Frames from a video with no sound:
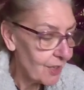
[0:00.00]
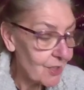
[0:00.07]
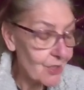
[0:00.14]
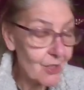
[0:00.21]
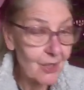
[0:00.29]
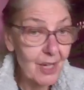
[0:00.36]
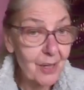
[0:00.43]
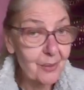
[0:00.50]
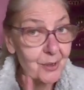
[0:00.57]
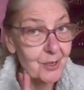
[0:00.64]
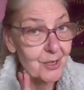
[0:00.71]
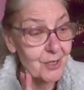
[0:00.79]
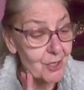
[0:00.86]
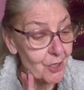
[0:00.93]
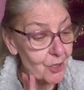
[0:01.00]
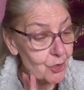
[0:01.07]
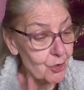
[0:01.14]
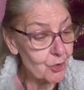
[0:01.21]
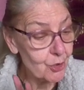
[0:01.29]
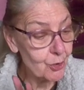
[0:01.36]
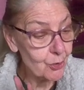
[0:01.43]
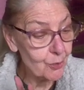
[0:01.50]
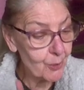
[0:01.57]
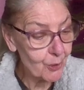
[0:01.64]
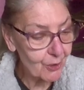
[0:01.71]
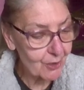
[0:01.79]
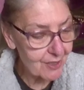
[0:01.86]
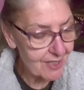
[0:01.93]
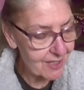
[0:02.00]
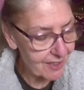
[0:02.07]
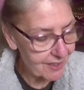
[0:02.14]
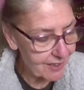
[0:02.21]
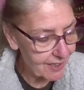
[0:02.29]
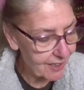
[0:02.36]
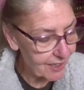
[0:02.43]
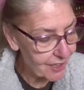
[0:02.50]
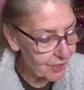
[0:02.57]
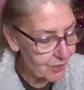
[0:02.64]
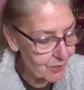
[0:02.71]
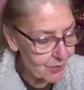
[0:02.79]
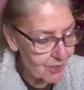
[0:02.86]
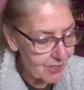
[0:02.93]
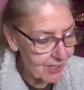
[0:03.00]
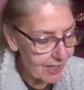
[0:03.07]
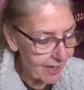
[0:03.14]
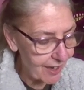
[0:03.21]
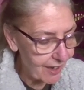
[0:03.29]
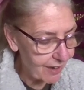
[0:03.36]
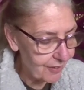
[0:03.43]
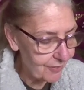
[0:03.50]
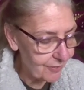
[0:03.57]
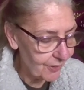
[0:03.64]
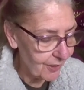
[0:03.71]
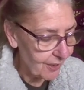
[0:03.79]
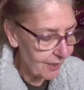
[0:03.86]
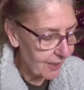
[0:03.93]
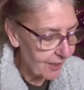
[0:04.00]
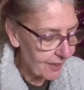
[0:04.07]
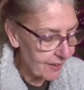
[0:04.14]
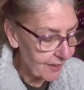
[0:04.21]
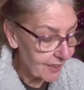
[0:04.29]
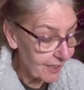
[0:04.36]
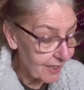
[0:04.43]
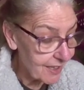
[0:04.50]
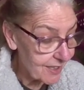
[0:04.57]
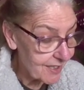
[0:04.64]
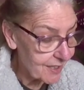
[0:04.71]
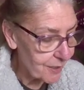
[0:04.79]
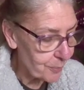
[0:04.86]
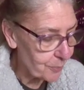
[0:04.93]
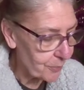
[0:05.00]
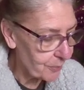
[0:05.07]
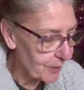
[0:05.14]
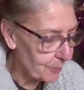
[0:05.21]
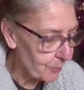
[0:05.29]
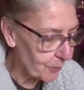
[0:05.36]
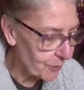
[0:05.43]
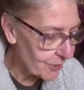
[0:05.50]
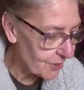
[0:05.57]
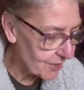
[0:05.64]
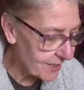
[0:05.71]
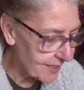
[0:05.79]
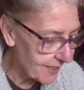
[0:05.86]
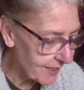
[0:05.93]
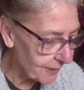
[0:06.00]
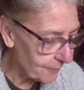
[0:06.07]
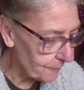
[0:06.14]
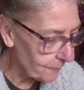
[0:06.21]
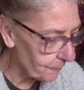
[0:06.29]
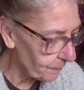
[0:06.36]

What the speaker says: So that was two books that I used to have that I ended up repurchasing.